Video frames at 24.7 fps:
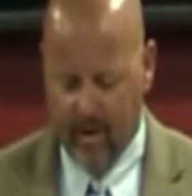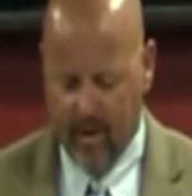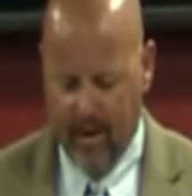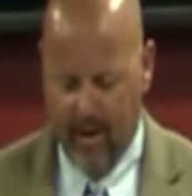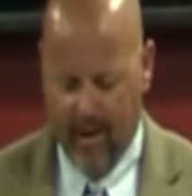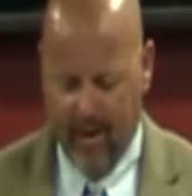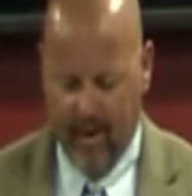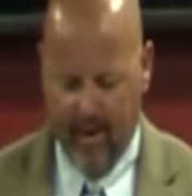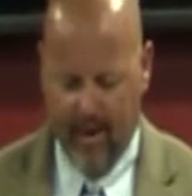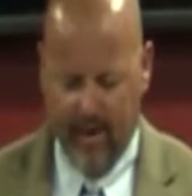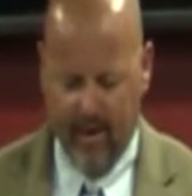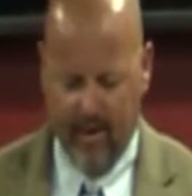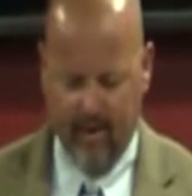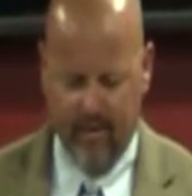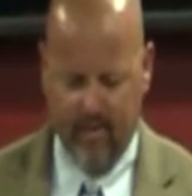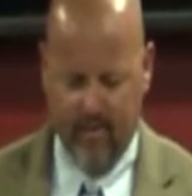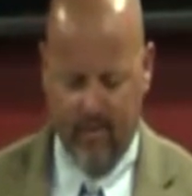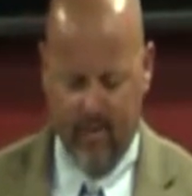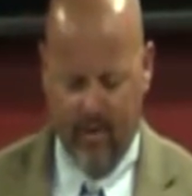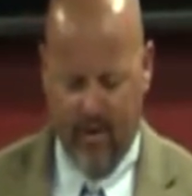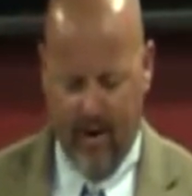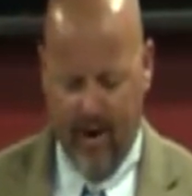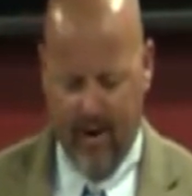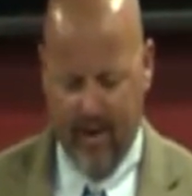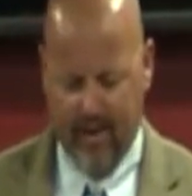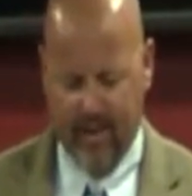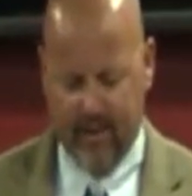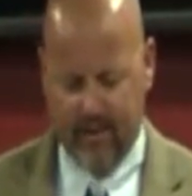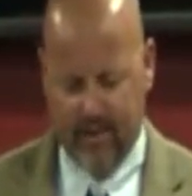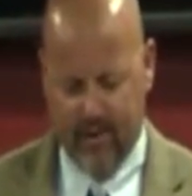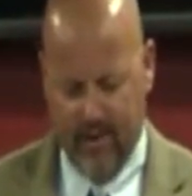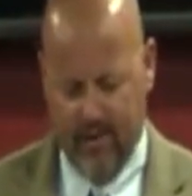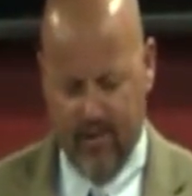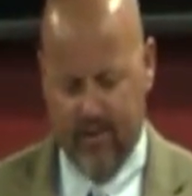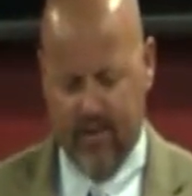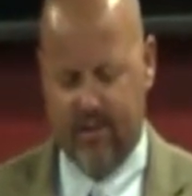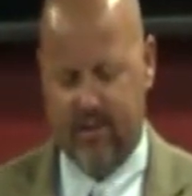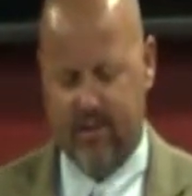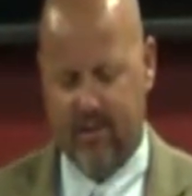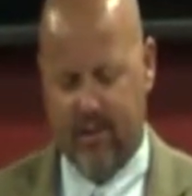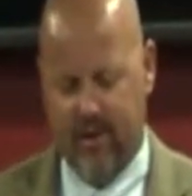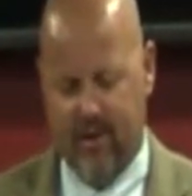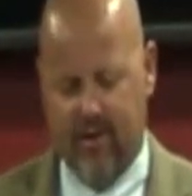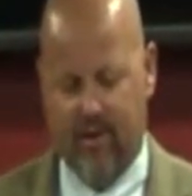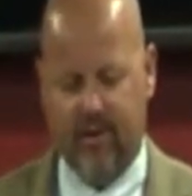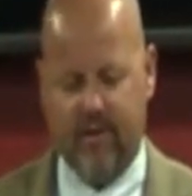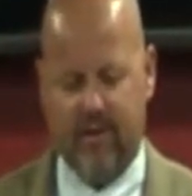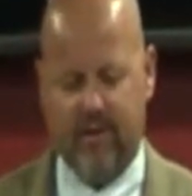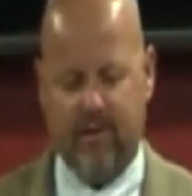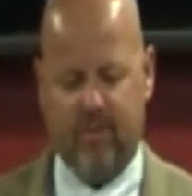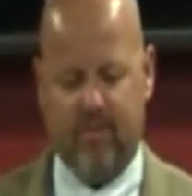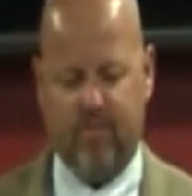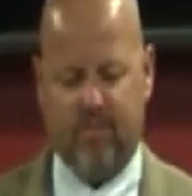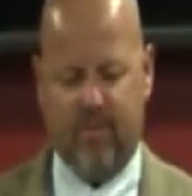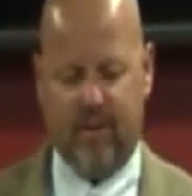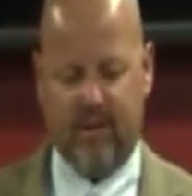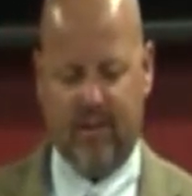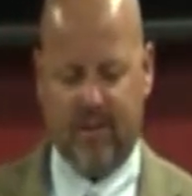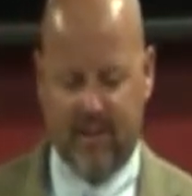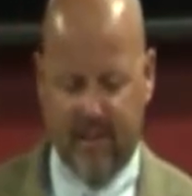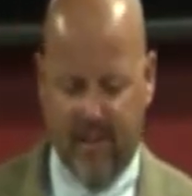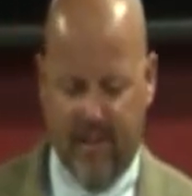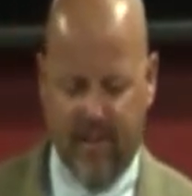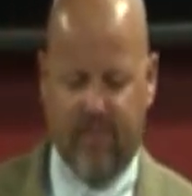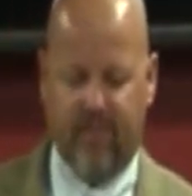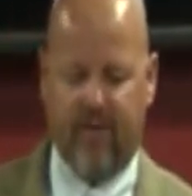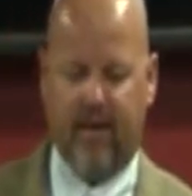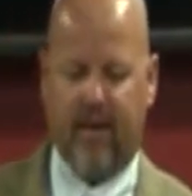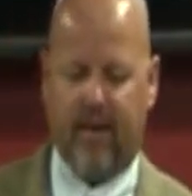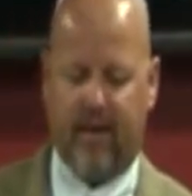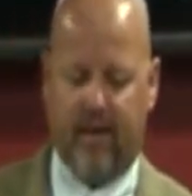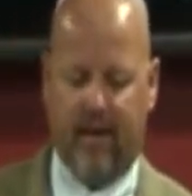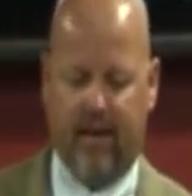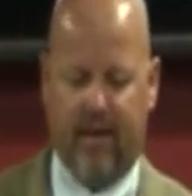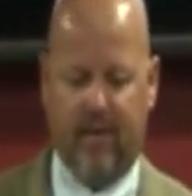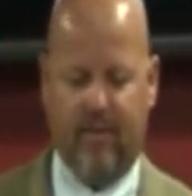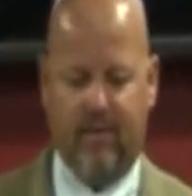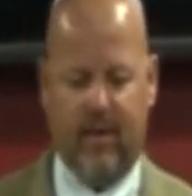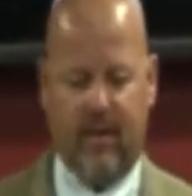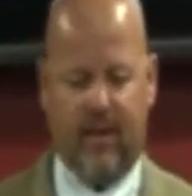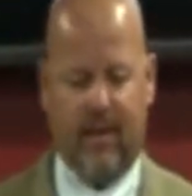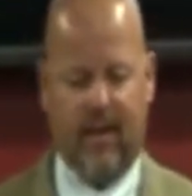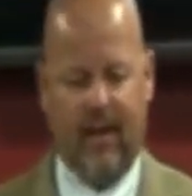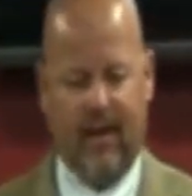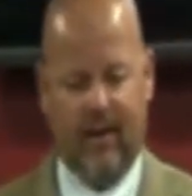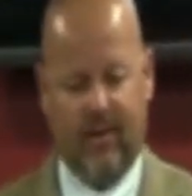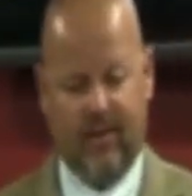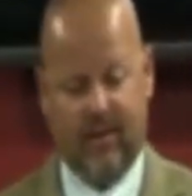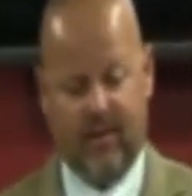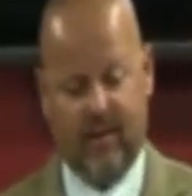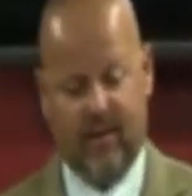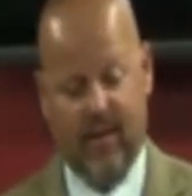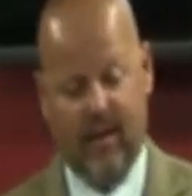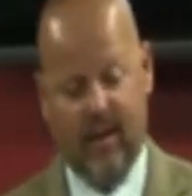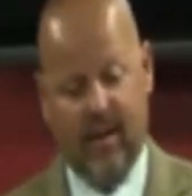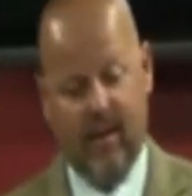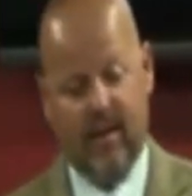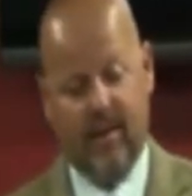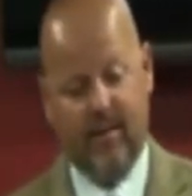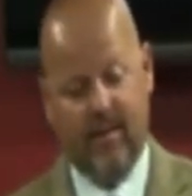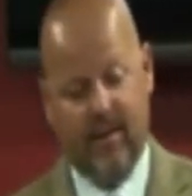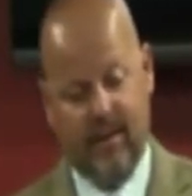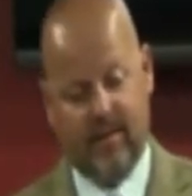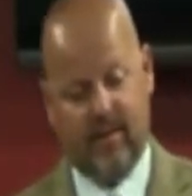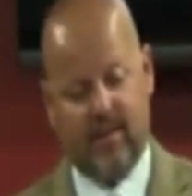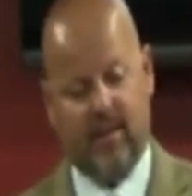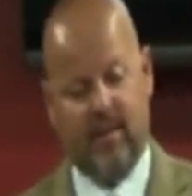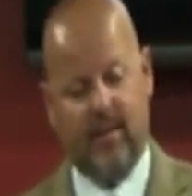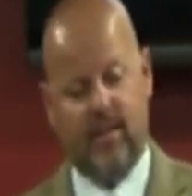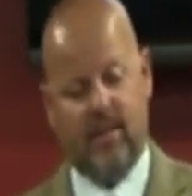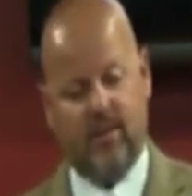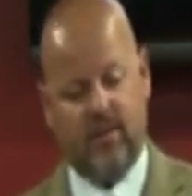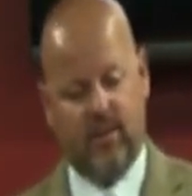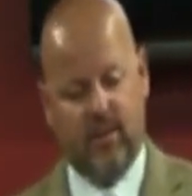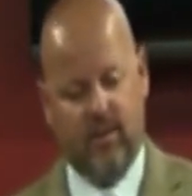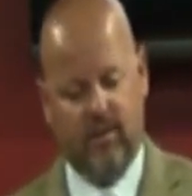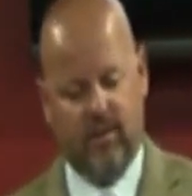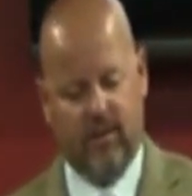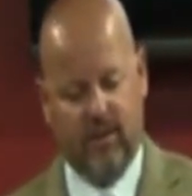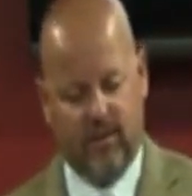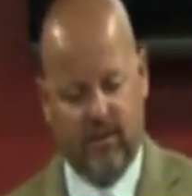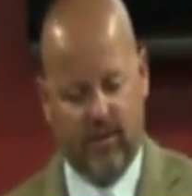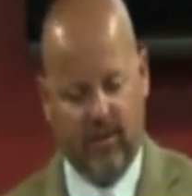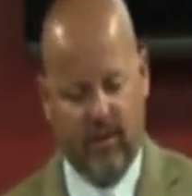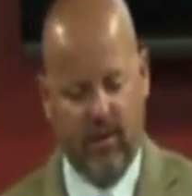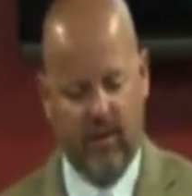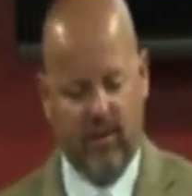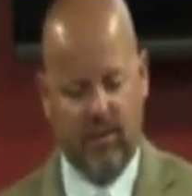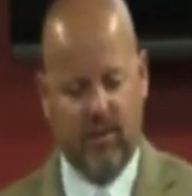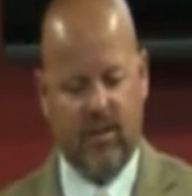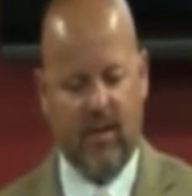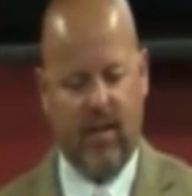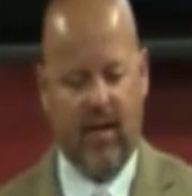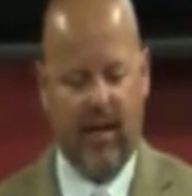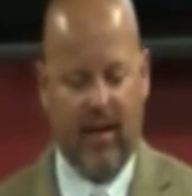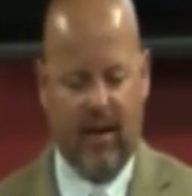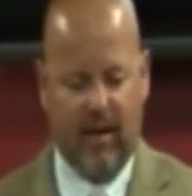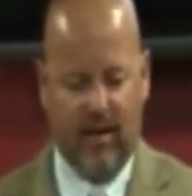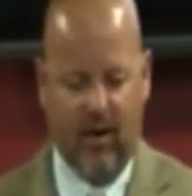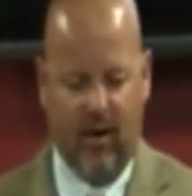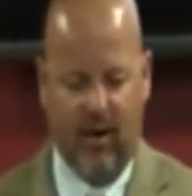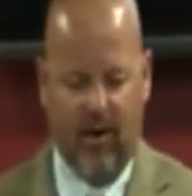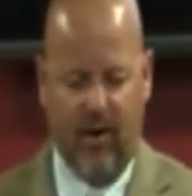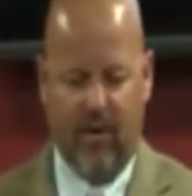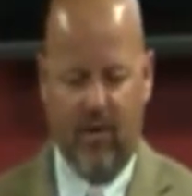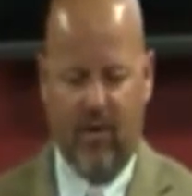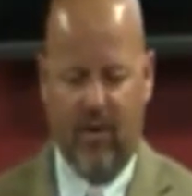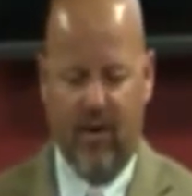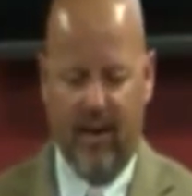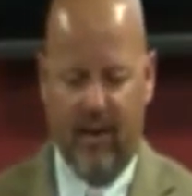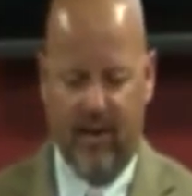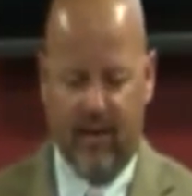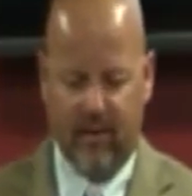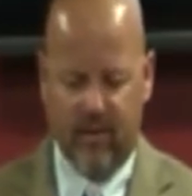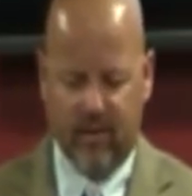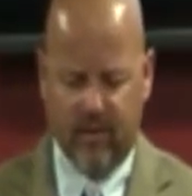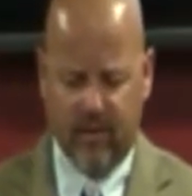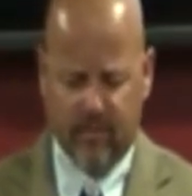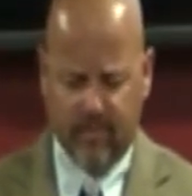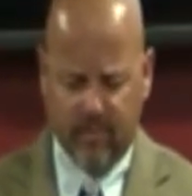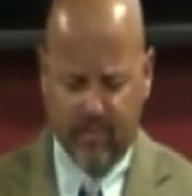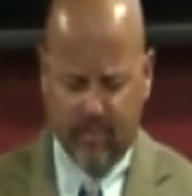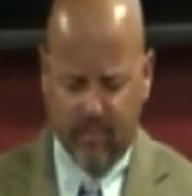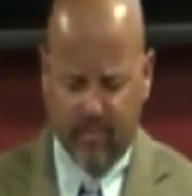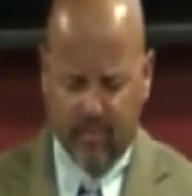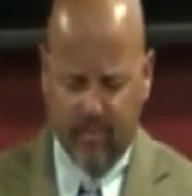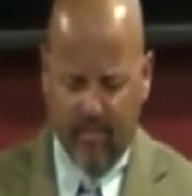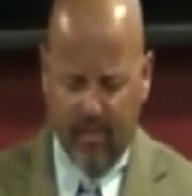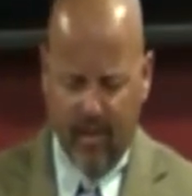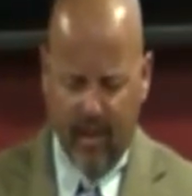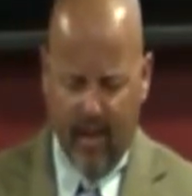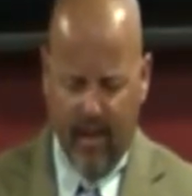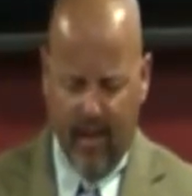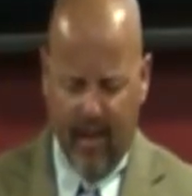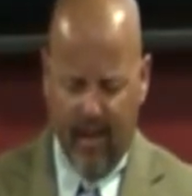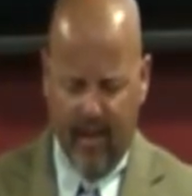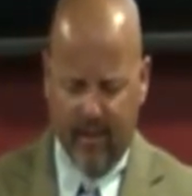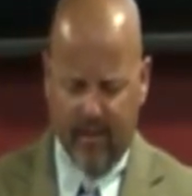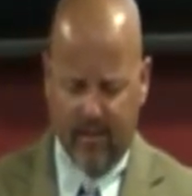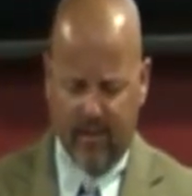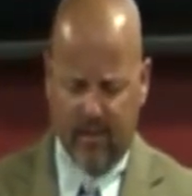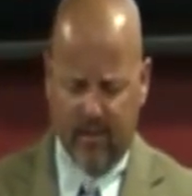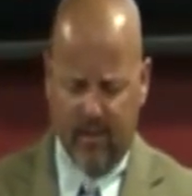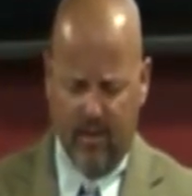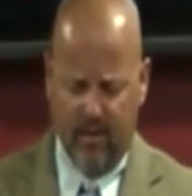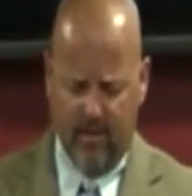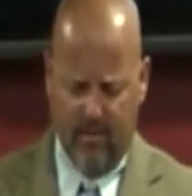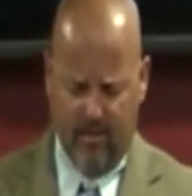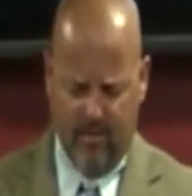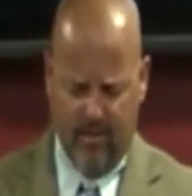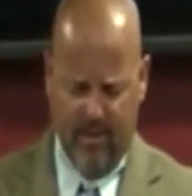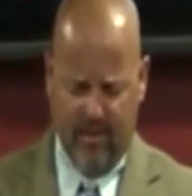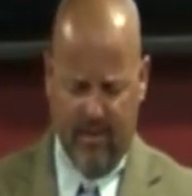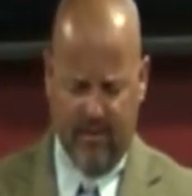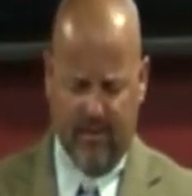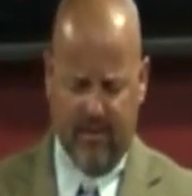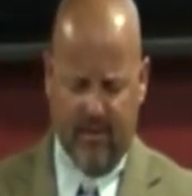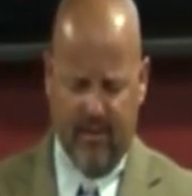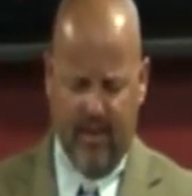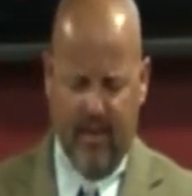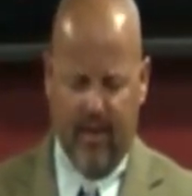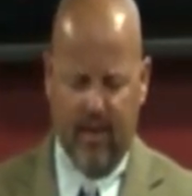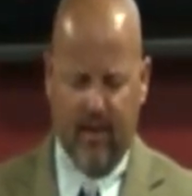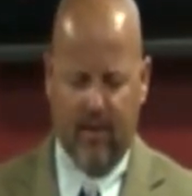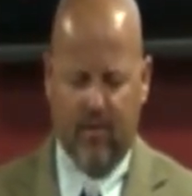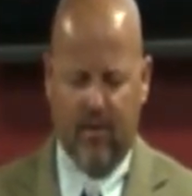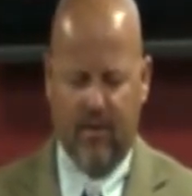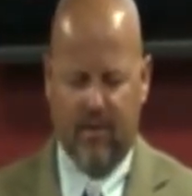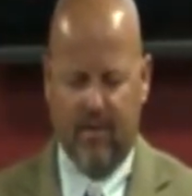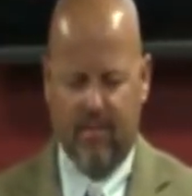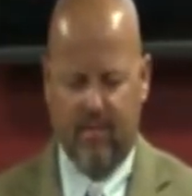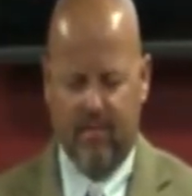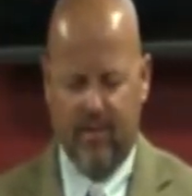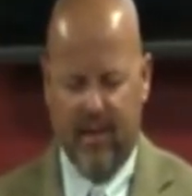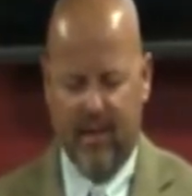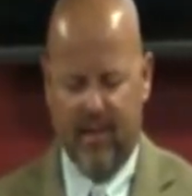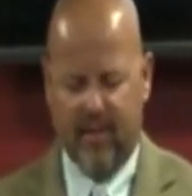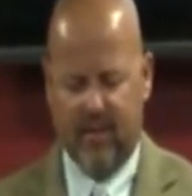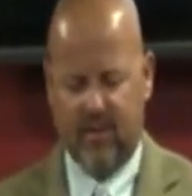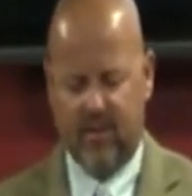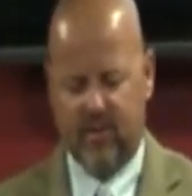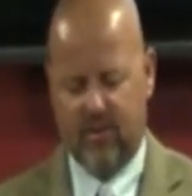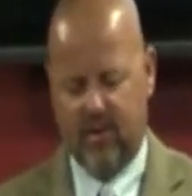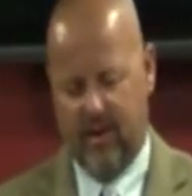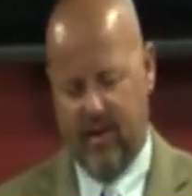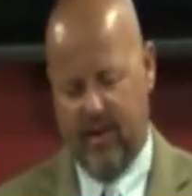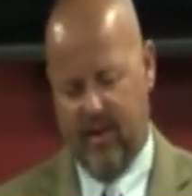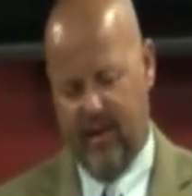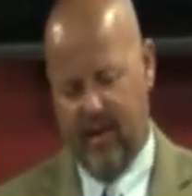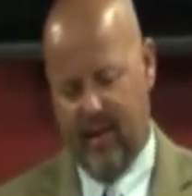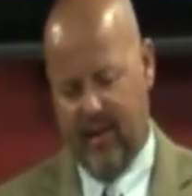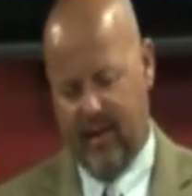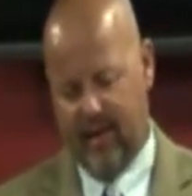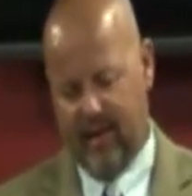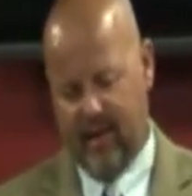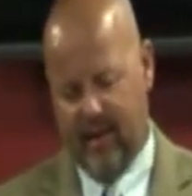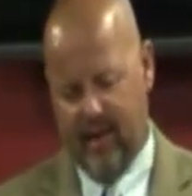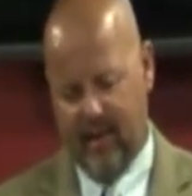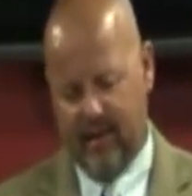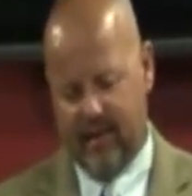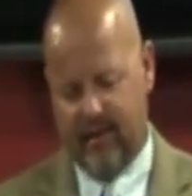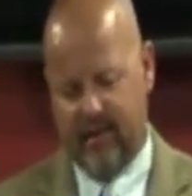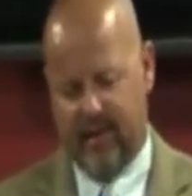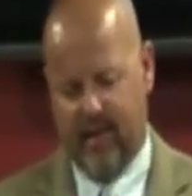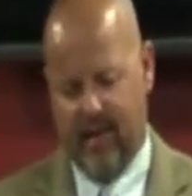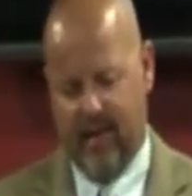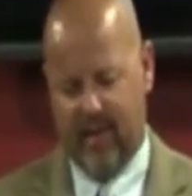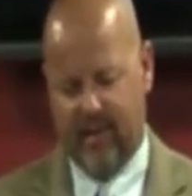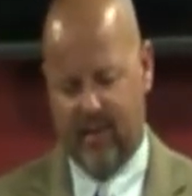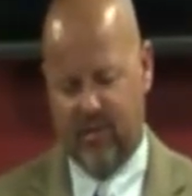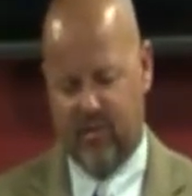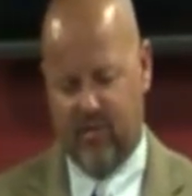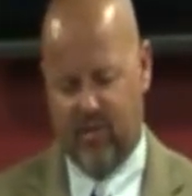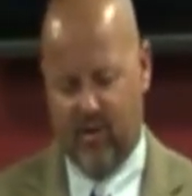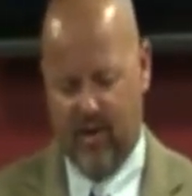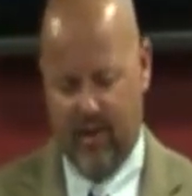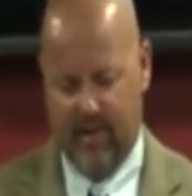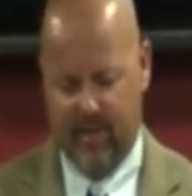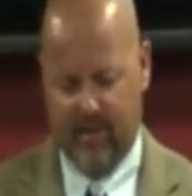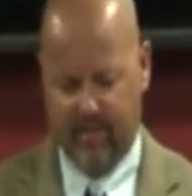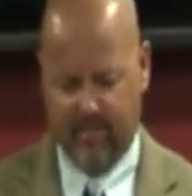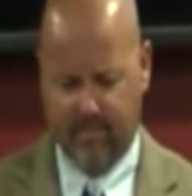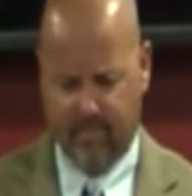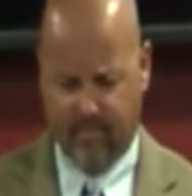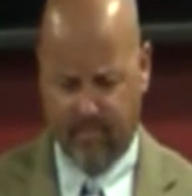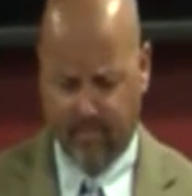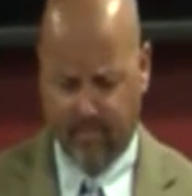and writing to the church specifically because this is to the church at Corinth. And so he's dealing with the ministry in context from